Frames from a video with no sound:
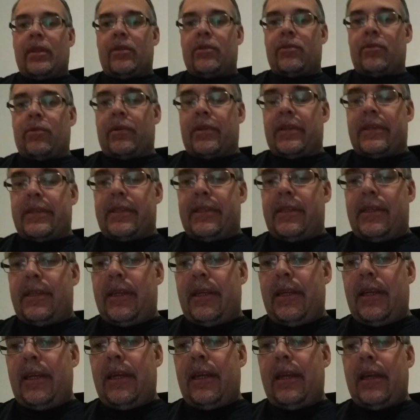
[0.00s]
So it's
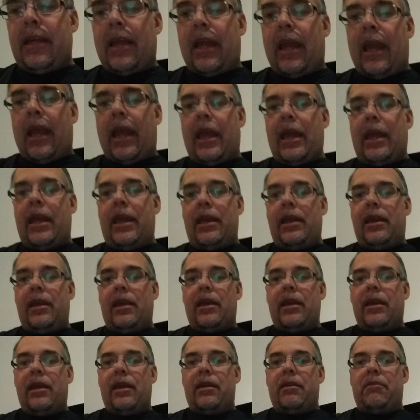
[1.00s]
D, A,
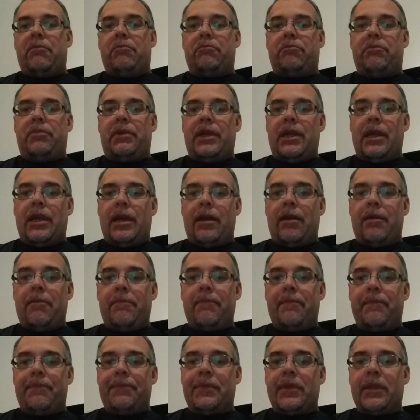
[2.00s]
B,
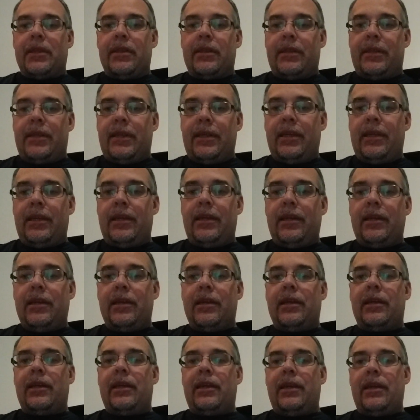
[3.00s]
M, D,
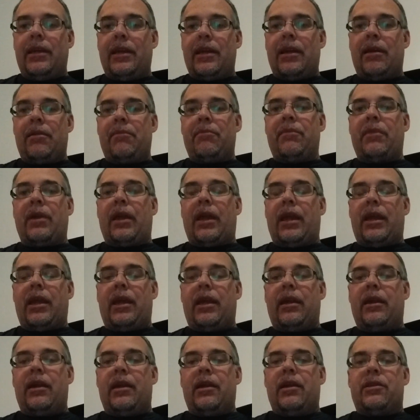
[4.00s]
E, M,
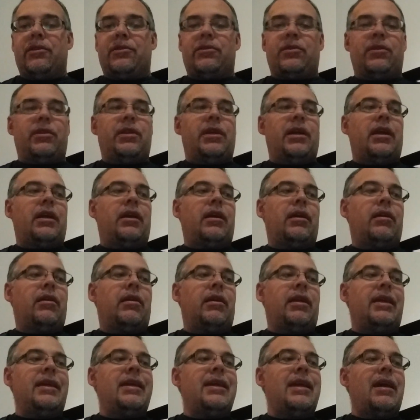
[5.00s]
A. So
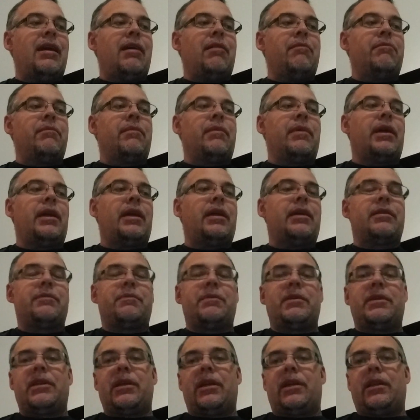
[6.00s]
the E, M is
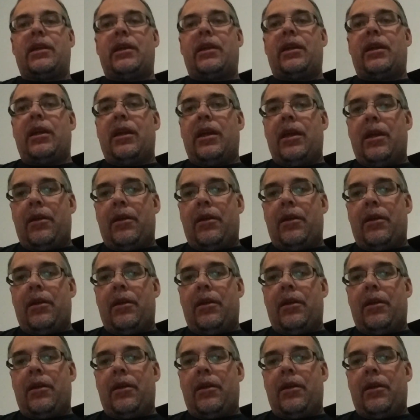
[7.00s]
basically